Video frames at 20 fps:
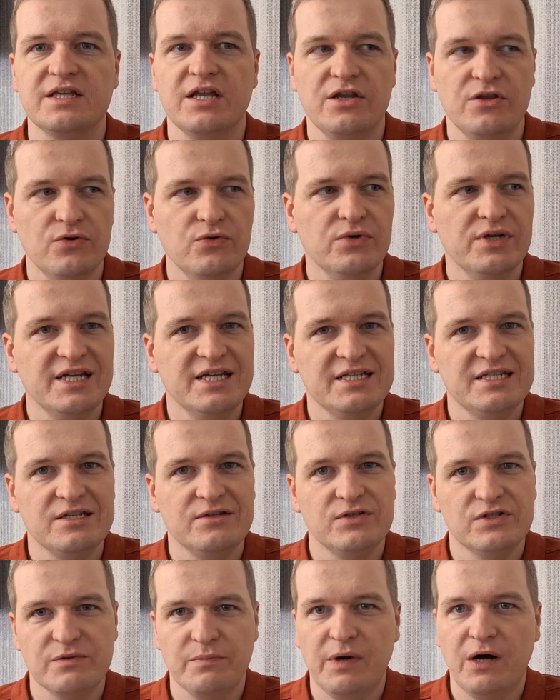the new ECU
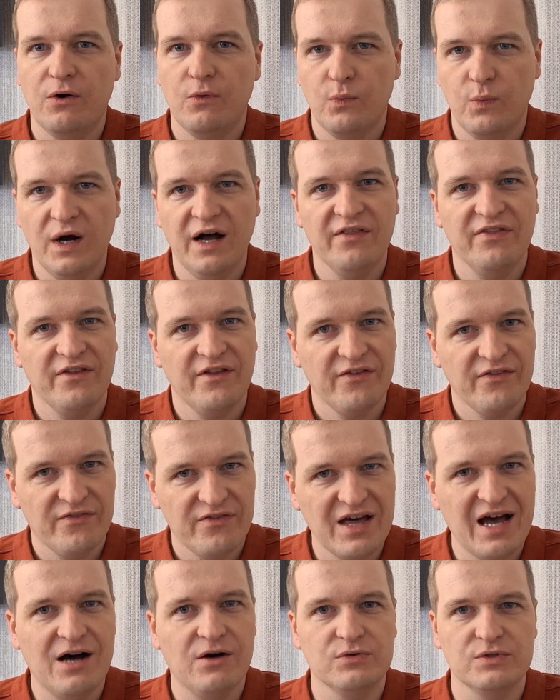is about
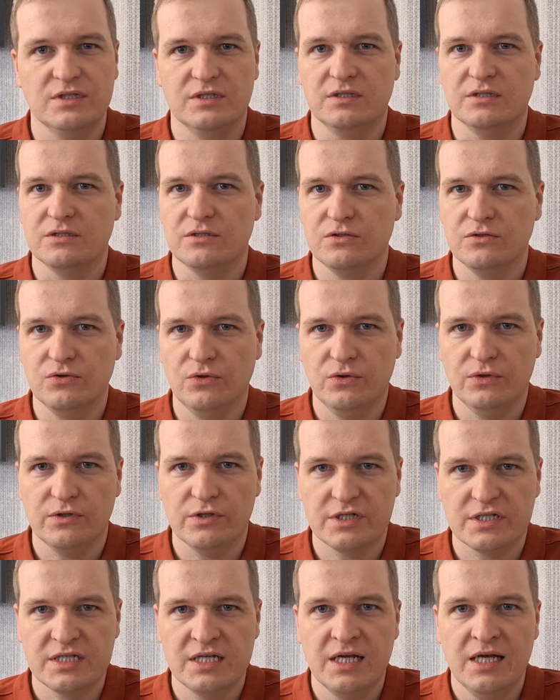
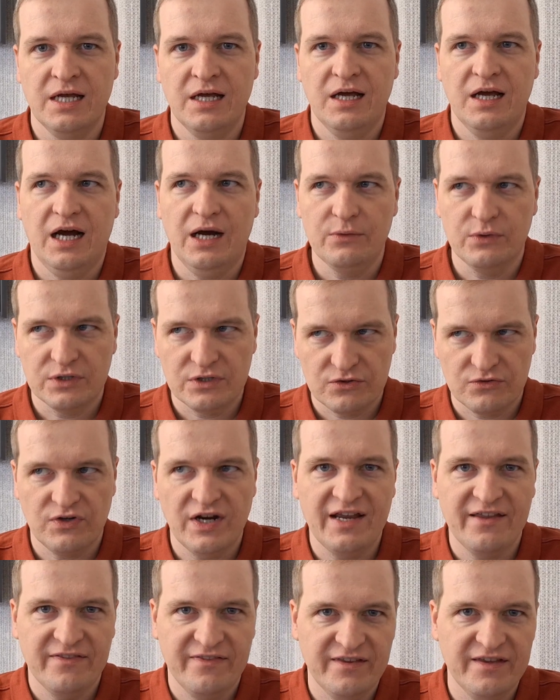$1,000, I would
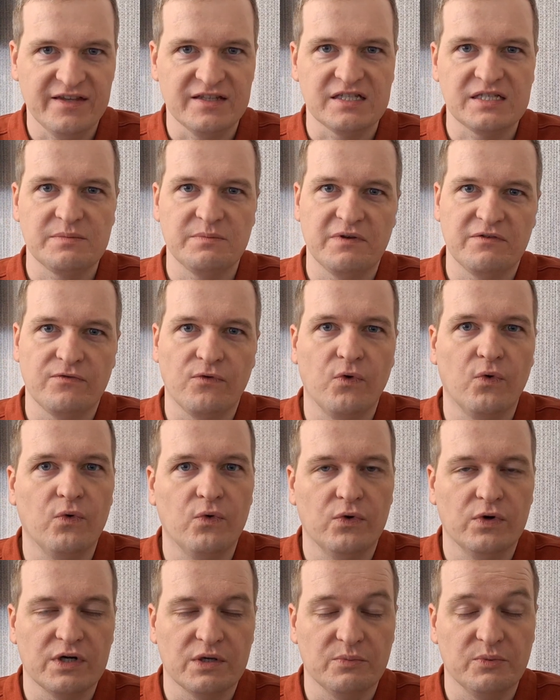try this
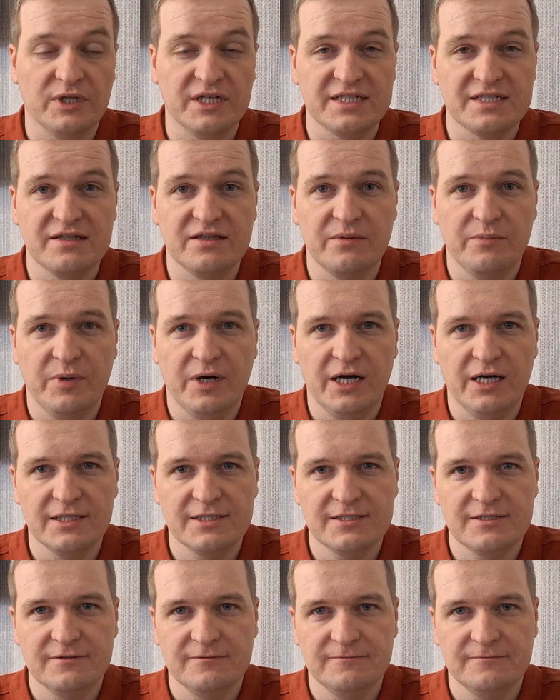before replacing the part.